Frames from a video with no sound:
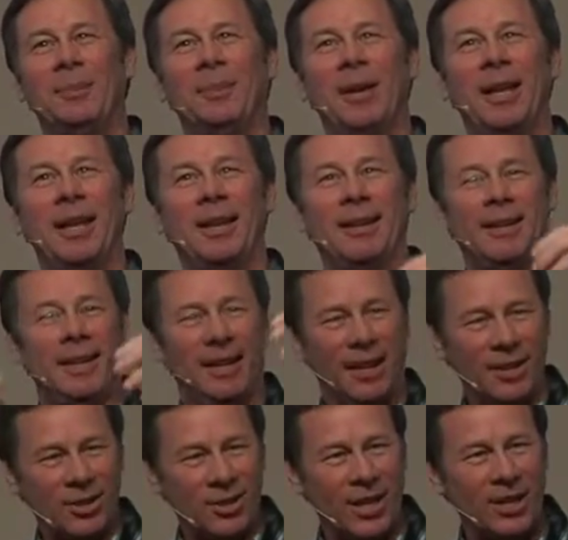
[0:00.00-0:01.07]
but he, he
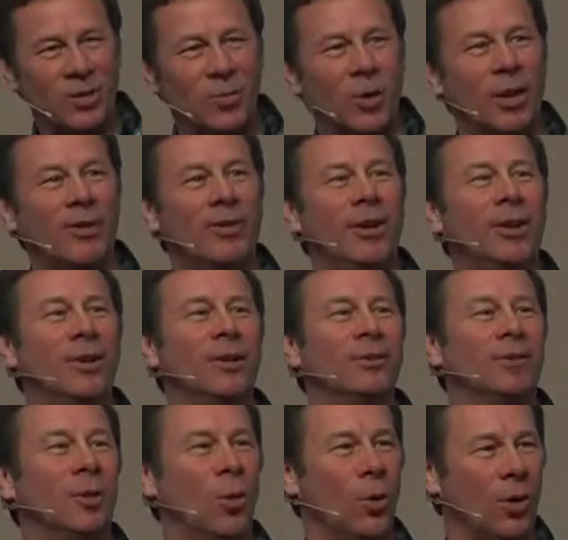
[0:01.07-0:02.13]
lets things run their
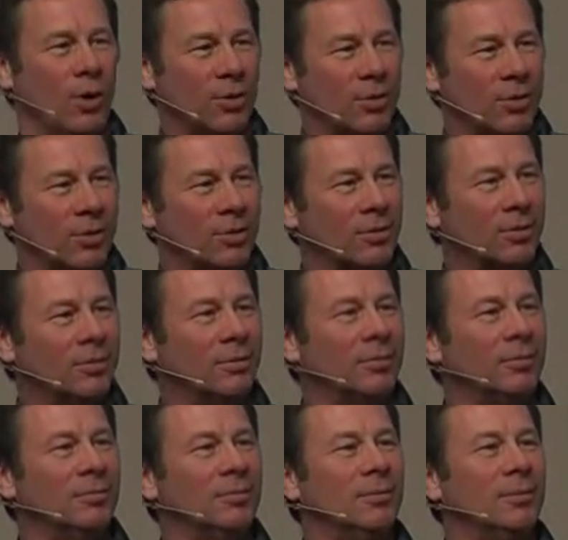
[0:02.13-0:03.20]
course,
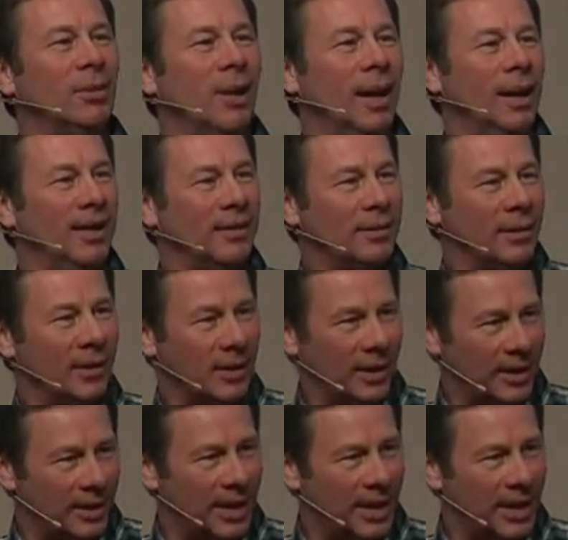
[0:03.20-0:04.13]
right, in, in